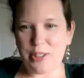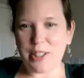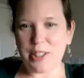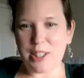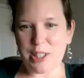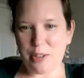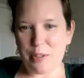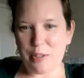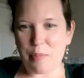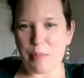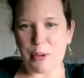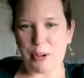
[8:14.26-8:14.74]
It's
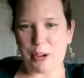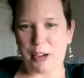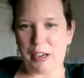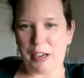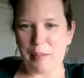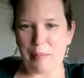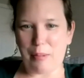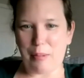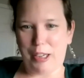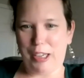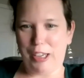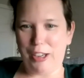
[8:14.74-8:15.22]
so important to
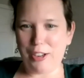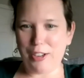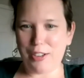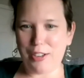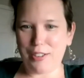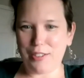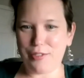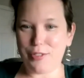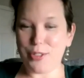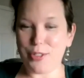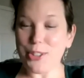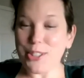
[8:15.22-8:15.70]
bring your
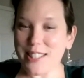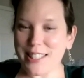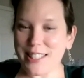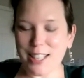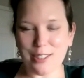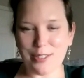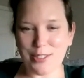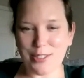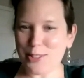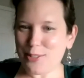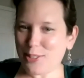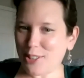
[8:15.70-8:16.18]
full
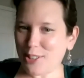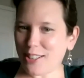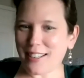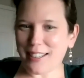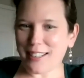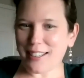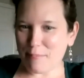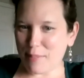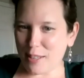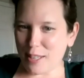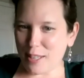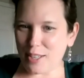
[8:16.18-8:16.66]
self to work
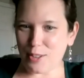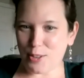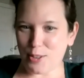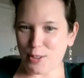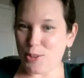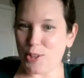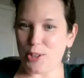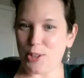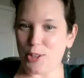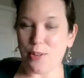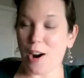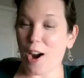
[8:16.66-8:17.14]
and be who
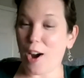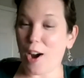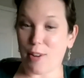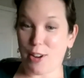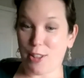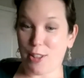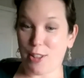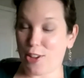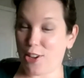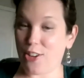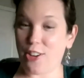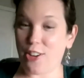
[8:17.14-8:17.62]
you are,
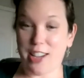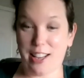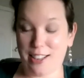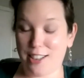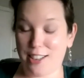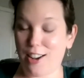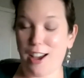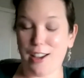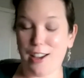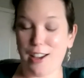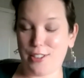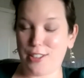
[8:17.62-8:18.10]
whether you're in an
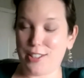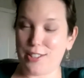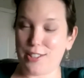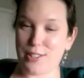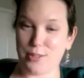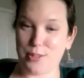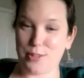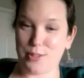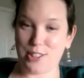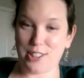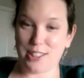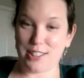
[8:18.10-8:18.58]
office
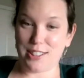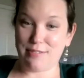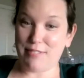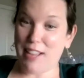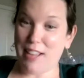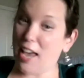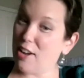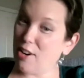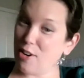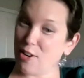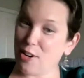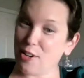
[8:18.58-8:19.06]
or
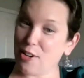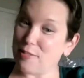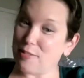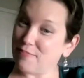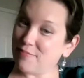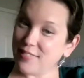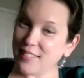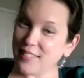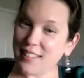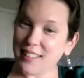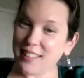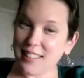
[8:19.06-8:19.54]
at home.
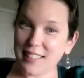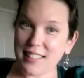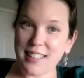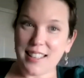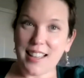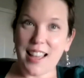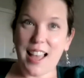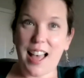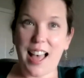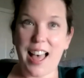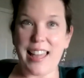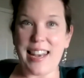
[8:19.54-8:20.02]

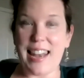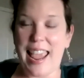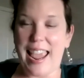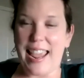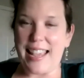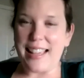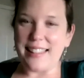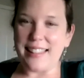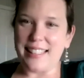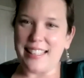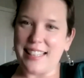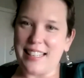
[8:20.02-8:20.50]
And
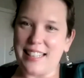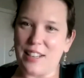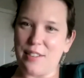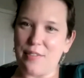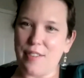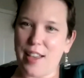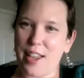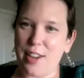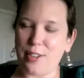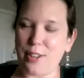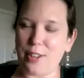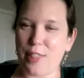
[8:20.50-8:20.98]
Haley, any
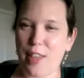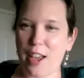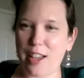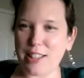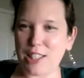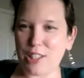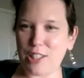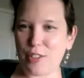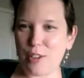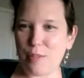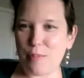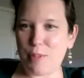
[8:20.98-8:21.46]
final
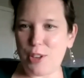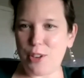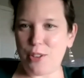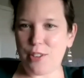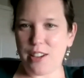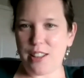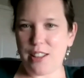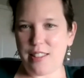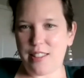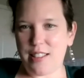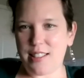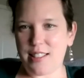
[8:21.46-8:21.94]
thoughts from you
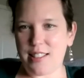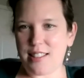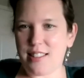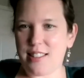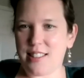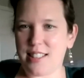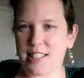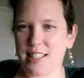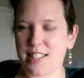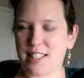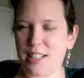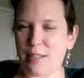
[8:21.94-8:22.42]
on this
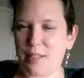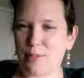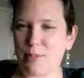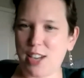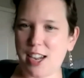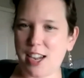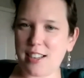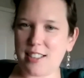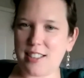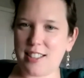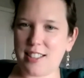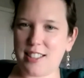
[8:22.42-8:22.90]

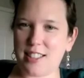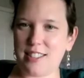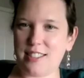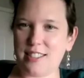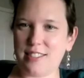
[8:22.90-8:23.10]
subject?